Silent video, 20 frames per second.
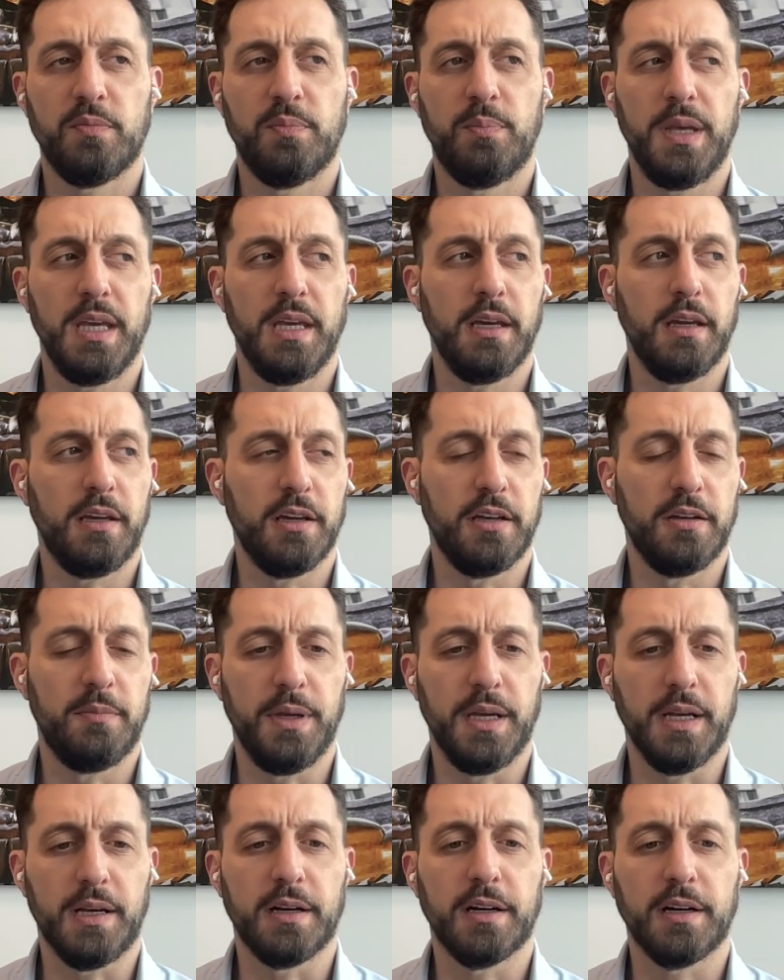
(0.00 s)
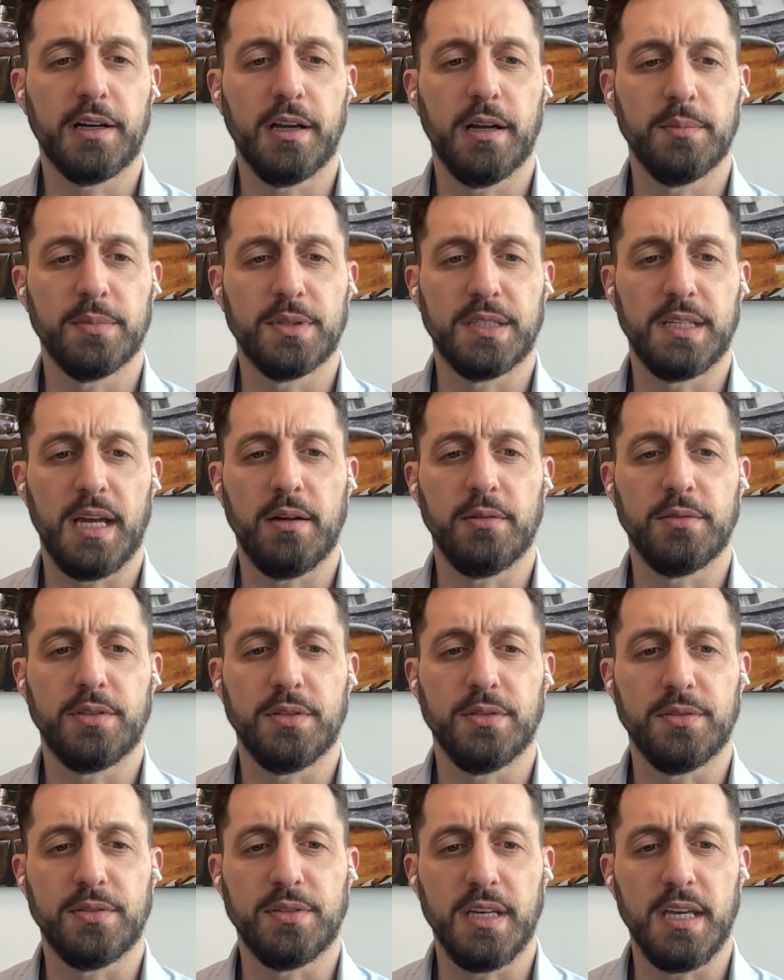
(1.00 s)
of being a good picker comes down
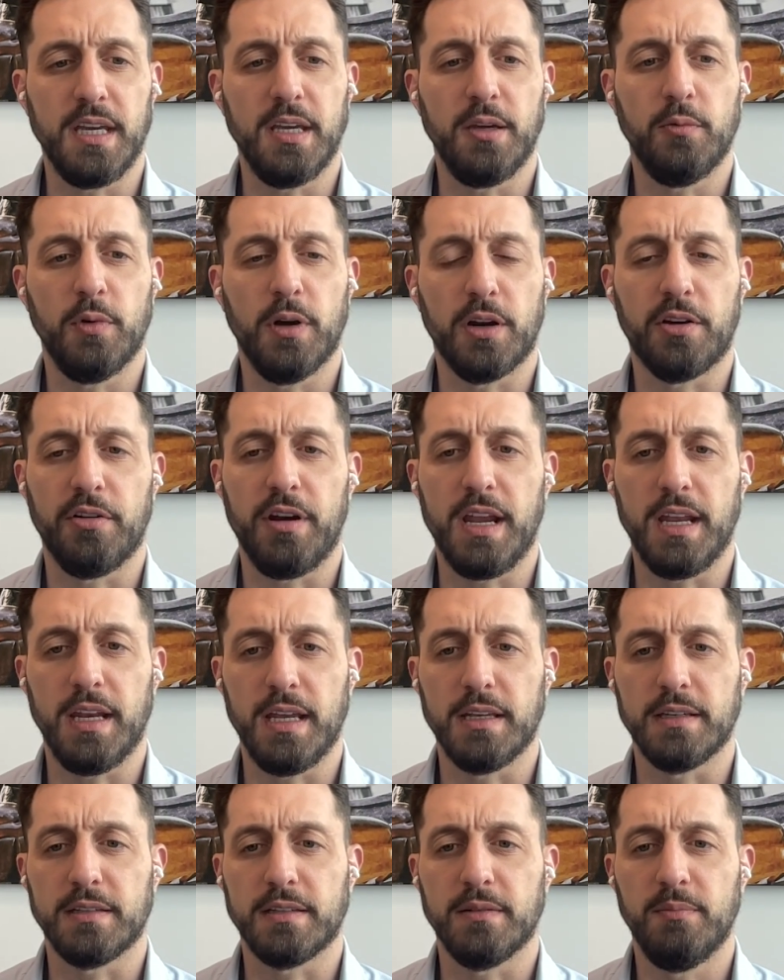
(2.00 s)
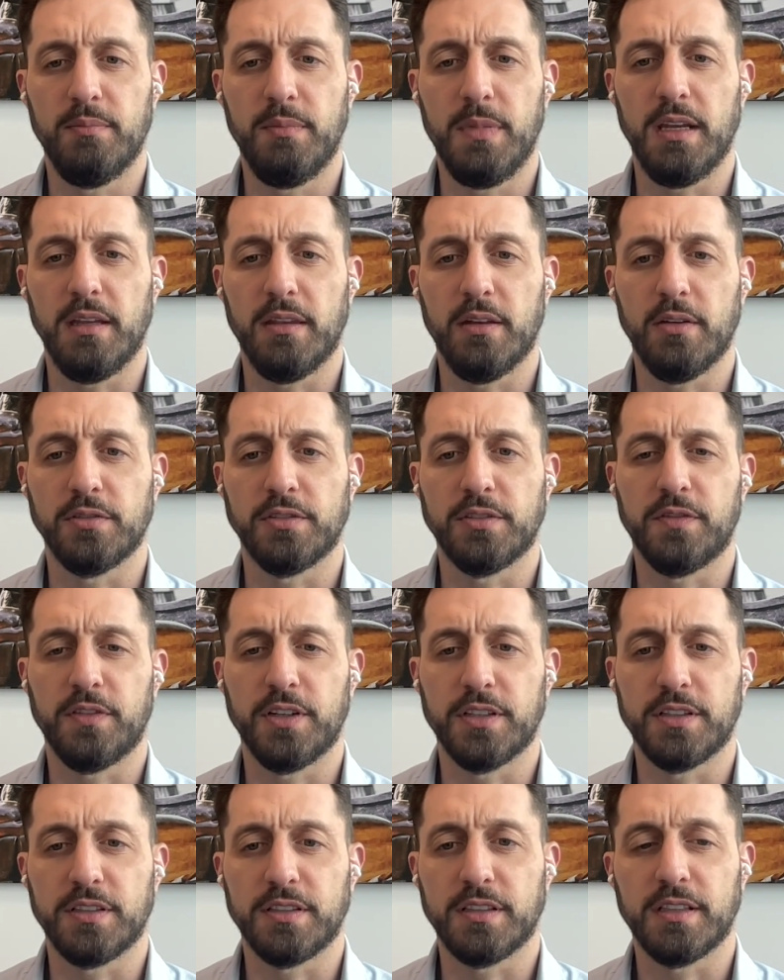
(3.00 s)
to seeing what great is, meeting those
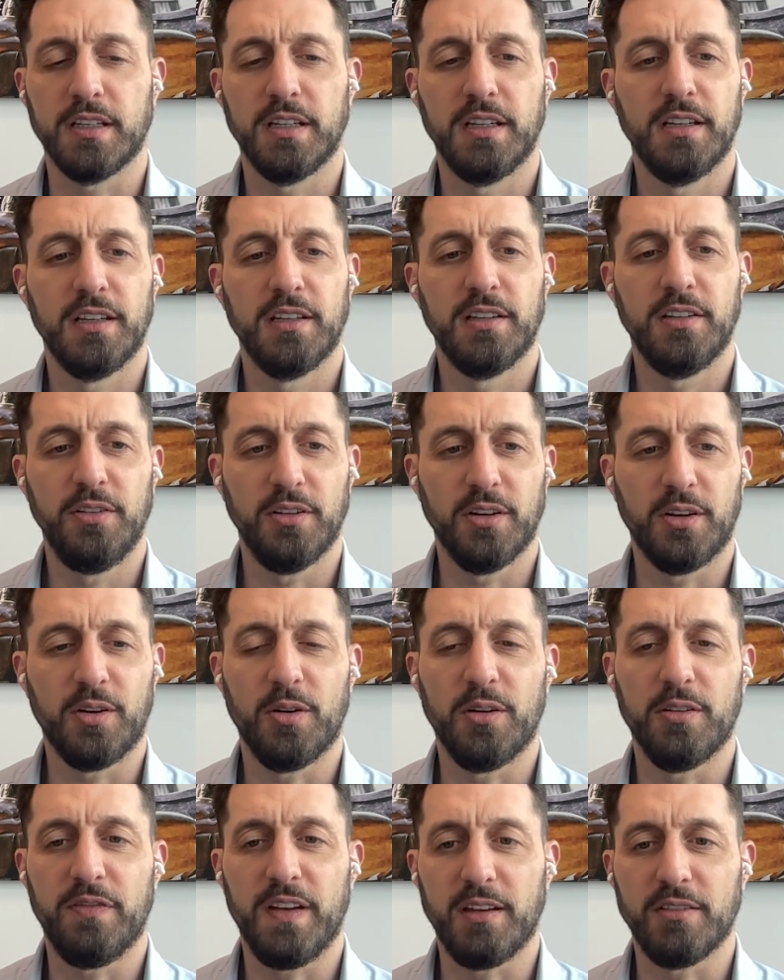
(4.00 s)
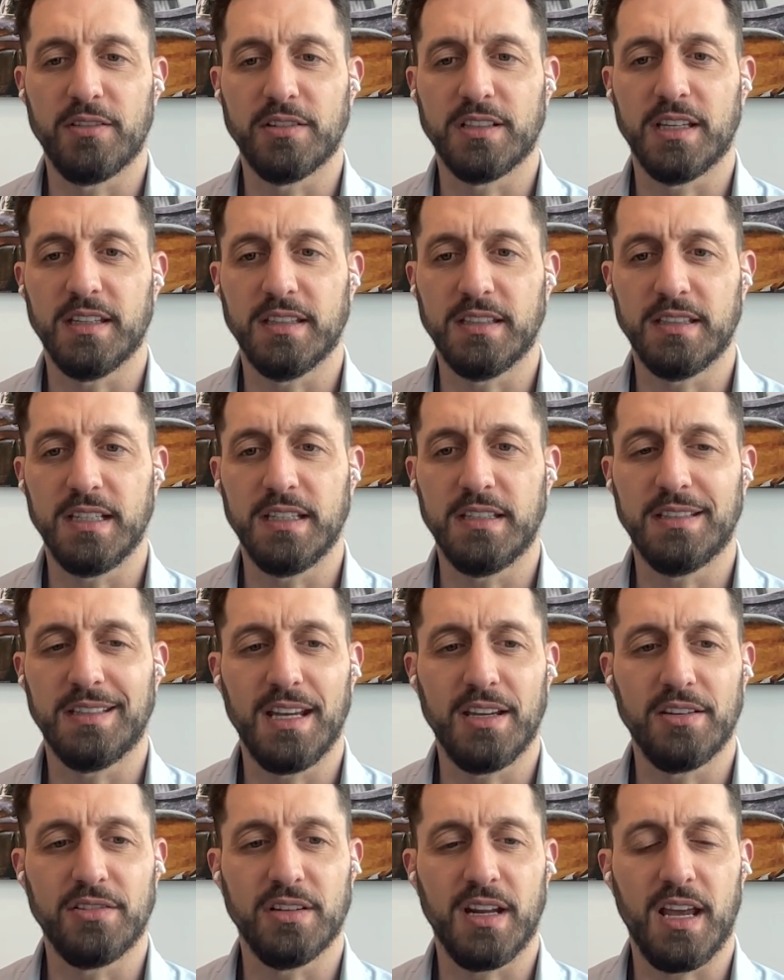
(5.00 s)
first unicorn founders at the seed
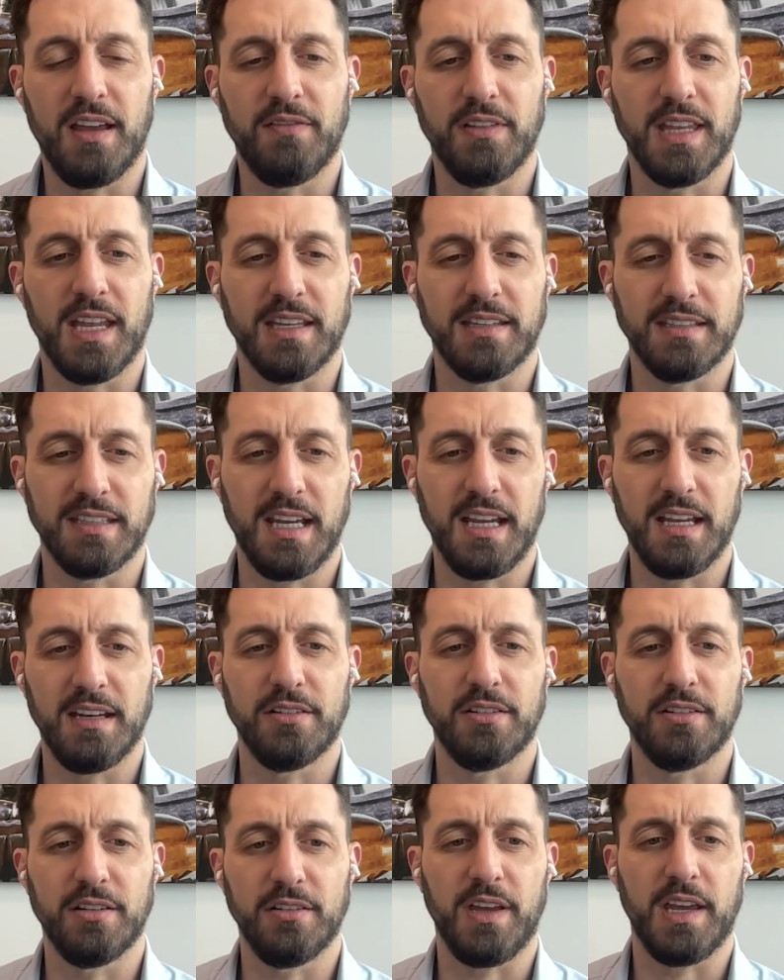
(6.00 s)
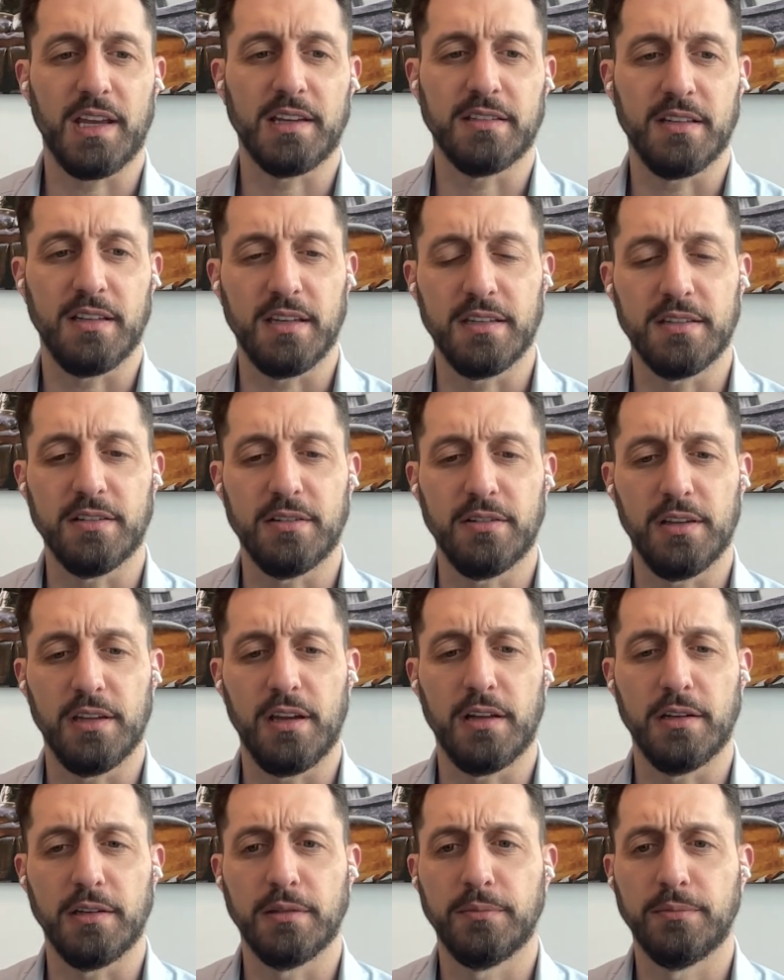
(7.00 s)
stage and having that standard of excellence early on?